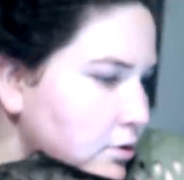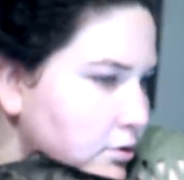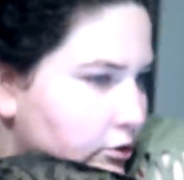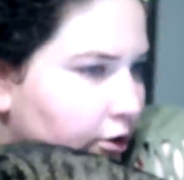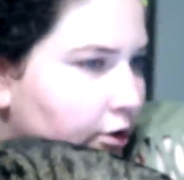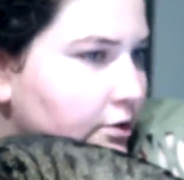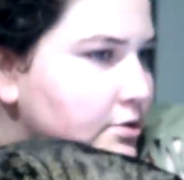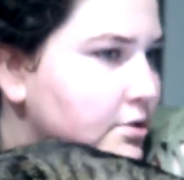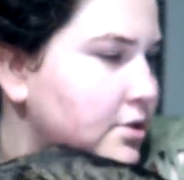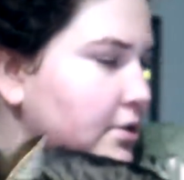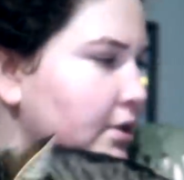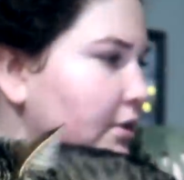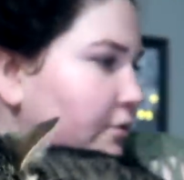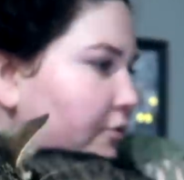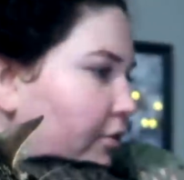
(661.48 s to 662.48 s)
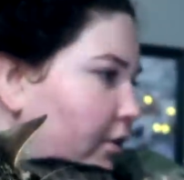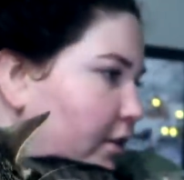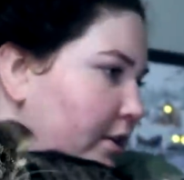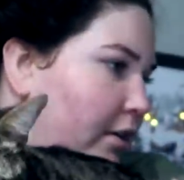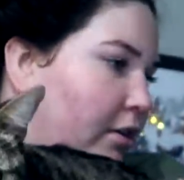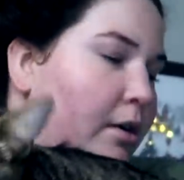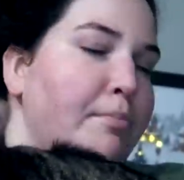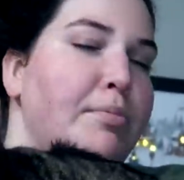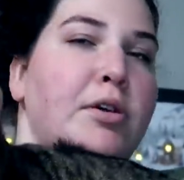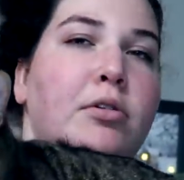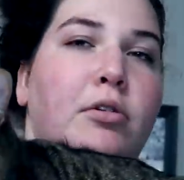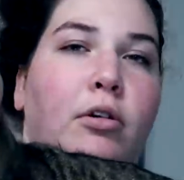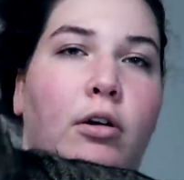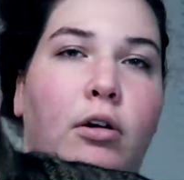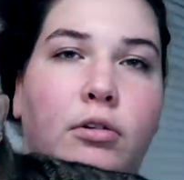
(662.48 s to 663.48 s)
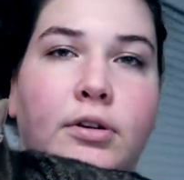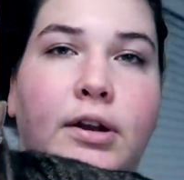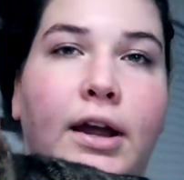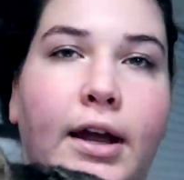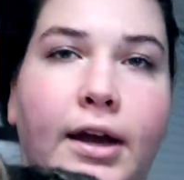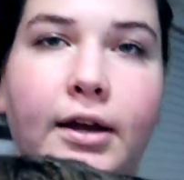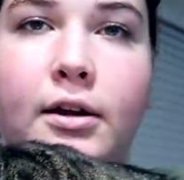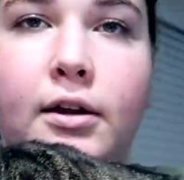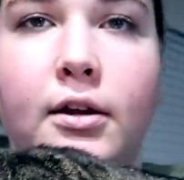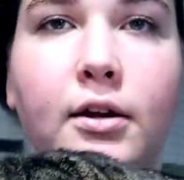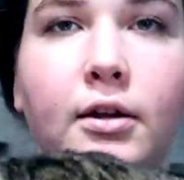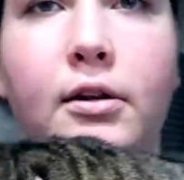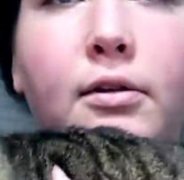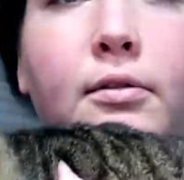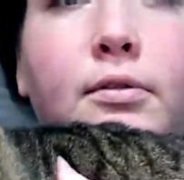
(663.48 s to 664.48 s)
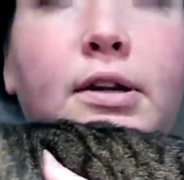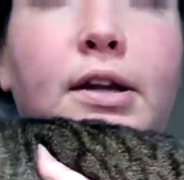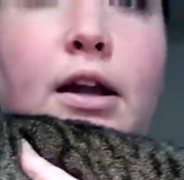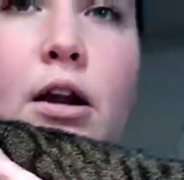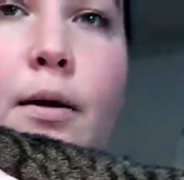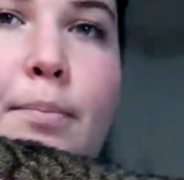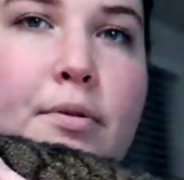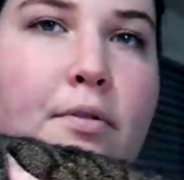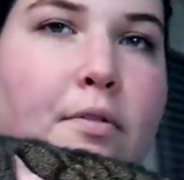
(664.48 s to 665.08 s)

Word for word: to not sit in front of your computer all day. Get up